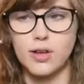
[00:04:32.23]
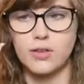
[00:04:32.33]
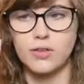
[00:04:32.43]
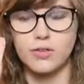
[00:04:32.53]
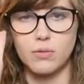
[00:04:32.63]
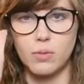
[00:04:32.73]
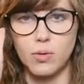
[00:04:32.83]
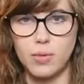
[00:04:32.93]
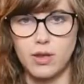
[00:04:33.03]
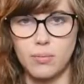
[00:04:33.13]
is
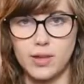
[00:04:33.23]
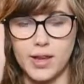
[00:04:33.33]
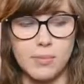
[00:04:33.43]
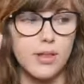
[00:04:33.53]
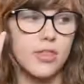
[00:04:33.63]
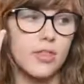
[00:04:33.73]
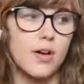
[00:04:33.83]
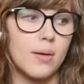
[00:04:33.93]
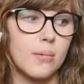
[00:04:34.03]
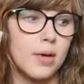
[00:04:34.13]
plant my
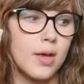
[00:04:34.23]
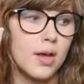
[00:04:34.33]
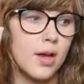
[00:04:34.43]
thumb